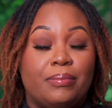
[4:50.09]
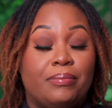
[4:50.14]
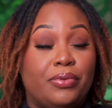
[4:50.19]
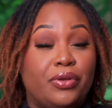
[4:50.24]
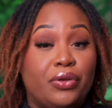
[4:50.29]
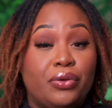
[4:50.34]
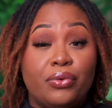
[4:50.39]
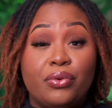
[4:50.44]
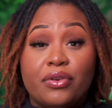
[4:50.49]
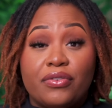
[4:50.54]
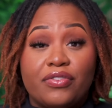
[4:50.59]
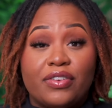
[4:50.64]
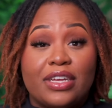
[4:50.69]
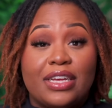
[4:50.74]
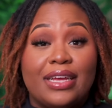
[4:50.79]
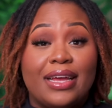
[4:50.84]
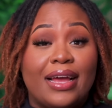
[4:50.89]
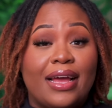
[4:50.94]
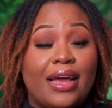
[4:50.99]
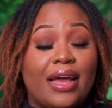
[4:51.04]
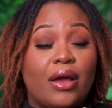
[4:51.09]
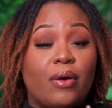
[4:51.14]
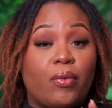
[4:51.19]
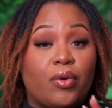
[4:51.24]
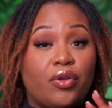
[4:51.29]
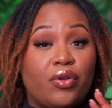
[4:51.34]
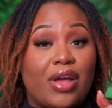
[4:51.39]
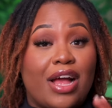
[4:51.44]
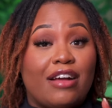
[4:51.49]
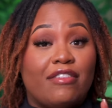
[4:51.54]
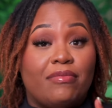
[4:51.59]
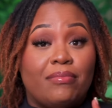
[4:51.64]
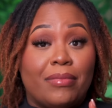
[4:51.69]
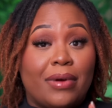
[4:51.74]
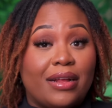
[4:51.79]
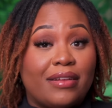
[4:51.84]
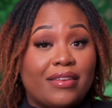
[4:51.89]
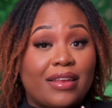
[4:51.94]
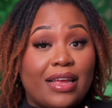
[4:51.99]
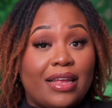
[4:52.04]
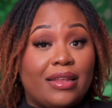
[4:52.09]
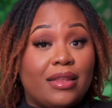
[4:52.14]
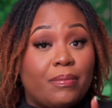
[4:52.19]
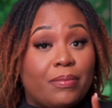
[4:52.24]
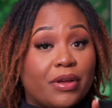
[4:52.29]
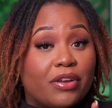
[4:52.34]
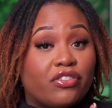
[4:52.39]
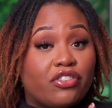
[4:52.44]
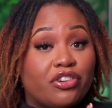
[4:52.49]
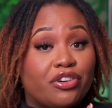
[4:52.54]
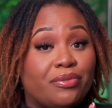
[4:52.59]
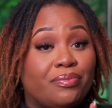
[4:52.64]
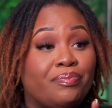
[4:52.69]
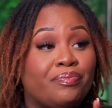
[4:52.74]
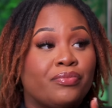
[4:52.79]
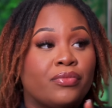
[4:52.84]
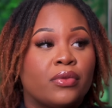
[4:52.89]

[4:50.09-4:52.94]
beautifully, and when you have musk in the picture,